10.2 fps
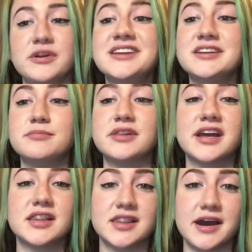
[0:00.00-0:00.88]
We need to
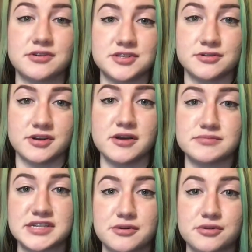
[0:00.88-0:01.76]
play louder so it
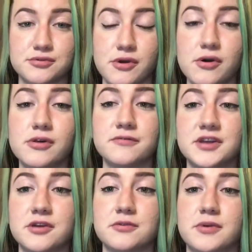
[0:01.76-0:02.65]
comes out through all of
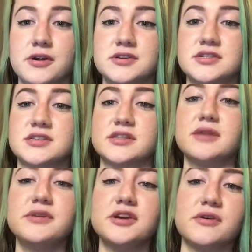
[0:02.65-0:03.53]
the other parts.
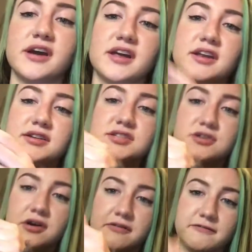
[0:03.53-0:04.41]
Let me go ahead and
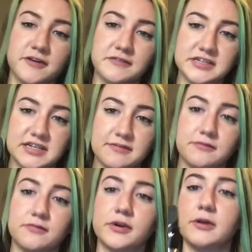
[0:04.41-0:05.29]
start at
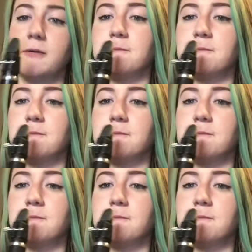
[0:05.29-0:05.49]
57 for you.